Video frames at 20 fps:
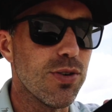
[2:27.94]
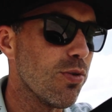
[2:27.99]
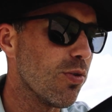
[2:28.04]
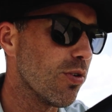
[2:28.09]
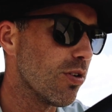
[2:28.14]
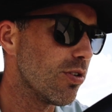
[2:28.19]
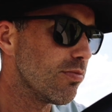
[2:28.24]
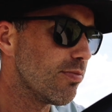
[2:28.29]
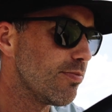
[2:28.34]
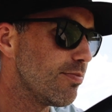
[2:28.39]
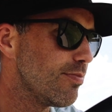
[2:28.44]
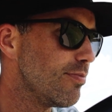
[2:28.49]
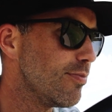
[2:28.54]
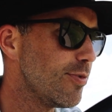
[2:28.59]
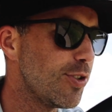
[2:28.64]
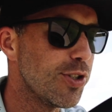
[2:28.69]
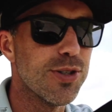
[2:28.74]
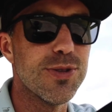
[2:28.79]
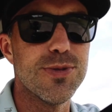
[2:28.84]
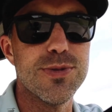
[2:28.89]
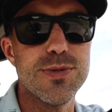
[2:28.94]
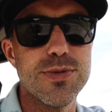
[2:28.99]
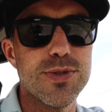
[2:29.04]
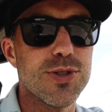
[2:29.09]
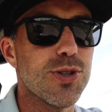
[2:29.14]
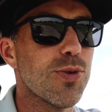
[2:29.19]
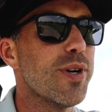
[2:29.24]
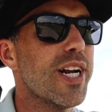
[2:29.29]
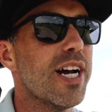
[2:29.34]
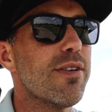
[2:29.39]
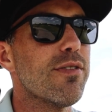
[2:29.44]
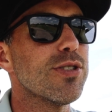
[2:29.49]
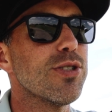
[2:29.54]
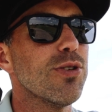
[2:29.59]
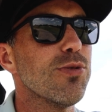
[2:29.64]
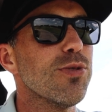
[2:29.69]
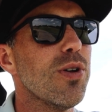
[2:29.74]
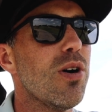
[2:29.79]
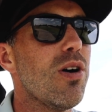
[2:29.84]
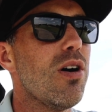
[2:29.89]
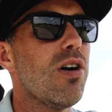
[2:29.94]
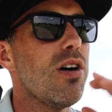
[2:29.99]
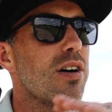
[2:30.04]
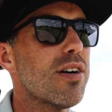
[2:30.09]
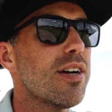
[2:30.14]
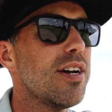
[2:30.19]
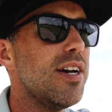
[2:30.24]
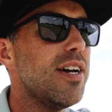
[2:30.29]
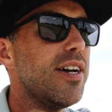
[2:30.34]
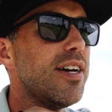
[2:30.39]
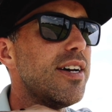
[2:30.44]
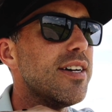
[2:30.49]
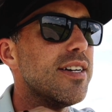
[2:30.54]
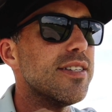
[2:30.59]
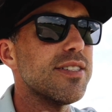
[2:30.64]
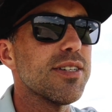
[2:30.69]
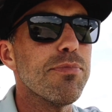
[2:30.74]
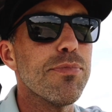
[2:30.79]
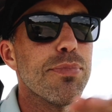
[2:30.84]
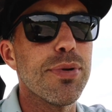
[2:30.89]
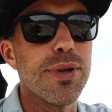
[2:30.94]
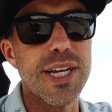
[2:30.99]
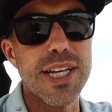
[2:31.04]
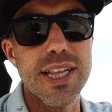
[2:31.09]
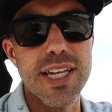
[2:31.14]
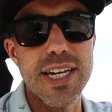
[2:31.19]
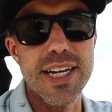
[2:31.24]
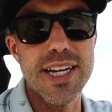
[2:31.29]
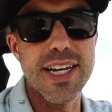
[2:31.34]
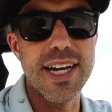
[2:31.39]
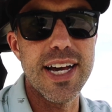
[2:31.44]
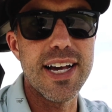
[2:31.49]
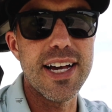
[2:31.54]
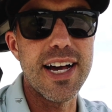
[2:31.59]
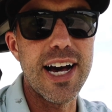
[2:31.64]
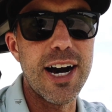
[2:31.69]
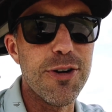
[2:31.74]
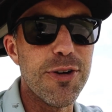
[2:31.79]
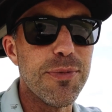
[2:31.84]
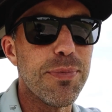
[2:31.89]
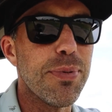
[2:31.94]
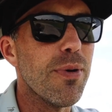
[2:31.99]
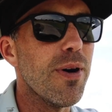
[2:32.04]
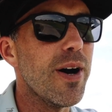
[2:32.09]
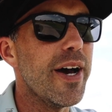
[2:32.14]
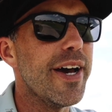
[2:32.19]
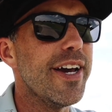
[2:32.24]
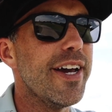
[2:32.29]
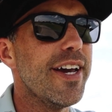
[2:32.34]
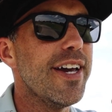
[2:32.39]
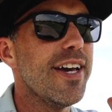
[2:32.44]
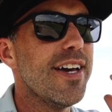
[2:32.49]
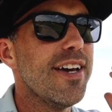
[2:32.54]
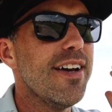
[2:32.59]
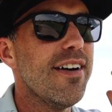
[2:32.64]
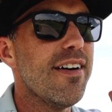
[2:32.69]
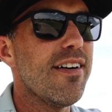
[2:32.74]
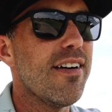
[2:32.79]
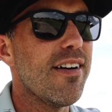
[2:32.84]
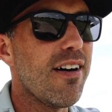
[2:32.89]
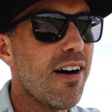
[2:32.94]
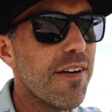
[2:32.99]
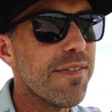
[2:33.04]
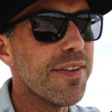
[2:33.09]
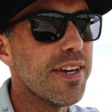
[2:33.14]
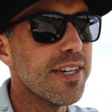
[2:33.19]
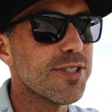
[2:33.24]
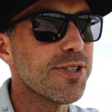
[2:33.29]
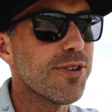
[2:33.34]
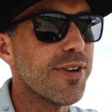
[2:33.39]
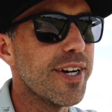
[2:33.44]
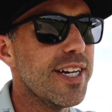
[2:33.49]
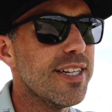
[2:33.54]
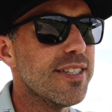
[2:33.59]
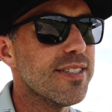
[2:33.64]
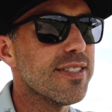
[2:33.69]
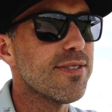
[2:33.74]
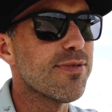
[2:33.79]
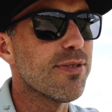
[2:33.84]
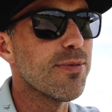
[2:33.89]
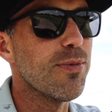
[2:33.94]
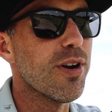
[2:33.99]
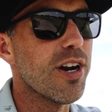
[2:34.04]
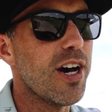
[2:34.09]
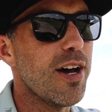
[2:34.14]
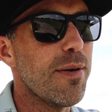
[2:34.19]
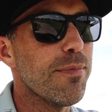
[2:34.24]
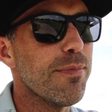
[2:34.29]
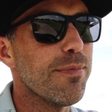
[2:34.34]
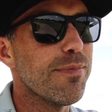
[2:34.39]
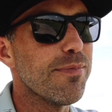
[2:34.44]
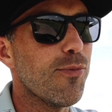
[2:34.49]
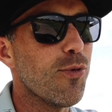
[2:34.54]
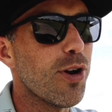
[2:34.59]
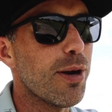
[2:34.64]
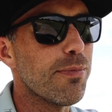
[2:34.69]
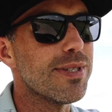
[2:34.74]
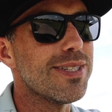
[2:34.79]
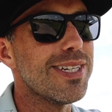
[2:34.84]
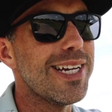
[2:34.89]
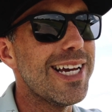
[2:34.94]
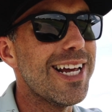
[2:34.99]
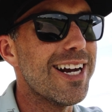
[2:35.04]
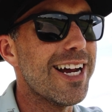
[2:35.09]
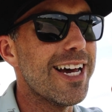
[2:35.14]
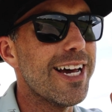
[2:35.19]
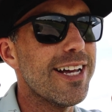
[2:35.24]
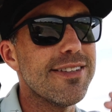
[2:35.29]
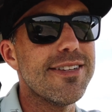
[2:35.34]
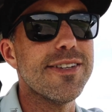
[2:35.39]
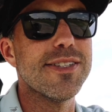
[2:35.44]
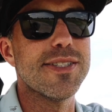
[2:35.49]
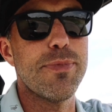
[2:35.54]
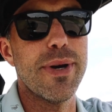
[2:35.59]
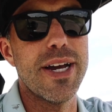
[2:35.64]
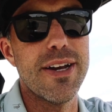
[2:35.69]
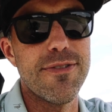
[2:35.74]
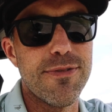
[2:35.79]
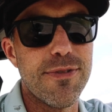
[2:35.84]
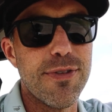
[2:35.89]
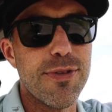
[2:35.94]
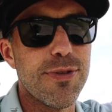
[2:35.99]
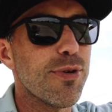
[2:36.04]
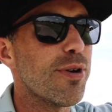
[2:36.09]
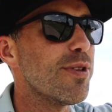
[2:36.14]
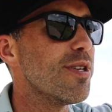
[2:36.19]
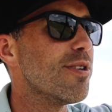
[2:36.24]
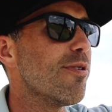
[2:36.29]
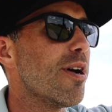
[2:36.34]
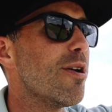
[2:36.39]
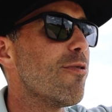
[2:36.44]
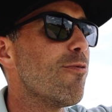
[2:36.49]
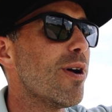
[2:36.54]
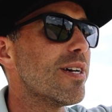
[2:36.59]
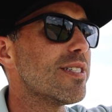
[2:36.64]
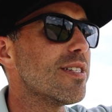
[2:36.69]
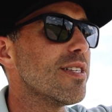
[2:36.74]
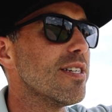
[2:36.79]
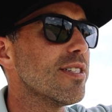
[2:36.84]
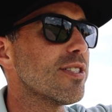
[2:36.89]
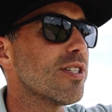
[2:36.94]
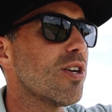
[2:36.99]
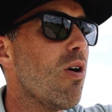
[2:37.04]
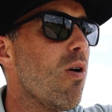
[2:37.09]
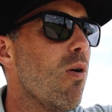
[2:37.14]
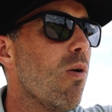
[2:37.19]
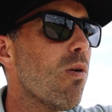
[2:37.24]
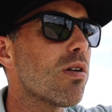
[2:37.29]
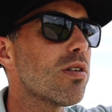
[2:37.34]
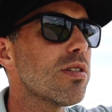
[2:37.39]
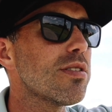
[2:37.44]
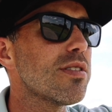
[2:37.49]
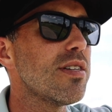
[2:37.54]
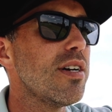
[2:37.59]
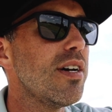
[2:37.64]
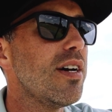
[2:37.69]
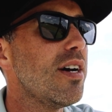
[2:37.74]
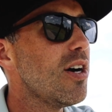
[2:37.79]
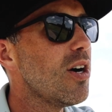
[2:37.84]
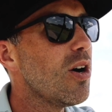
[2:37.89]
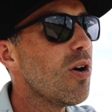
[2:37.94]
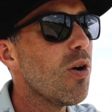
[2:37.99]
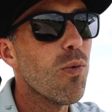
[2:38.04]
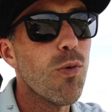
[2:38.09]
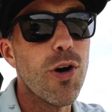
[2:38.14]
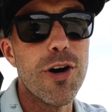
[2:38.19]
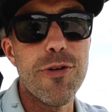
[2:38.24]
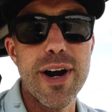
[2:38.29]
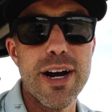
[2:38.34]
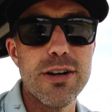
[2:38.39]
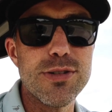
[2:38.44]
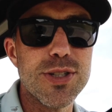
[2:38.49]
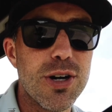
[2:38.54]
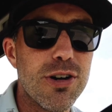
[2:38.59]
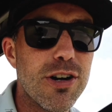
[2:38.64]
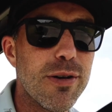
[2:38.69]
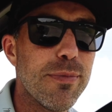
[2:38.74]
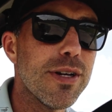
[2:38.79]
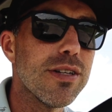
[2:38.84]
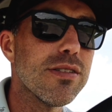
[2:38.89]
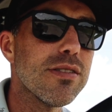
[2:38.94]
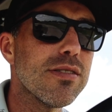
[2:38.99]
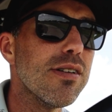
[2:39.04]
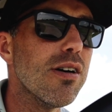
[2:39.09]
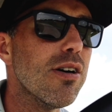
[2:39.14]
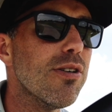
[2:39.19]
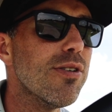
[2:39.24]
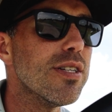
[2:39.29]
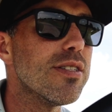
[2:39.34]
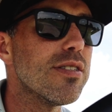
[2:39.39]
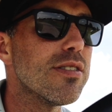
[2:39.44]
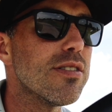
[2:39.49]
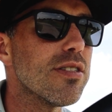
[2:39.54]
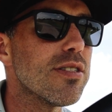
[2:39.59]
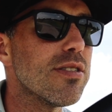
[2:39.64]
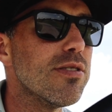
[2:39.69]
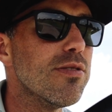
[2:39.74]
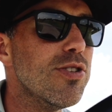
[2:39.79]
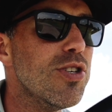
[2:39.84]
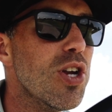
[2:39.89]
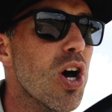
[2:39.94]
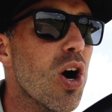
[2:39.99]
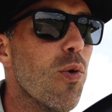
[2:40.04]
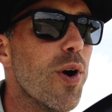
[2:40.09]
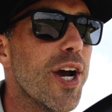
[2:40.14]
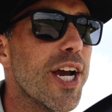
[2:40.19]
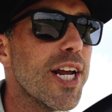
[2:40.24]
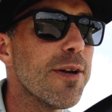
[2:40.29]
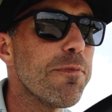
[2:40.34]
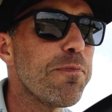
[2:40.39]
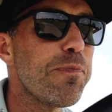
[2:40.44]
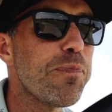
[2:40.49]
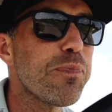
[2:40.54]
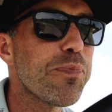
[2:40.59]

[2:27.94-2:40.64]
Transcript: or dunes or whatever. So long is completely out of play on these greens from what I'm seeing. I anticipate throughout the rest of this course. 1-round tournament, so it's just knowing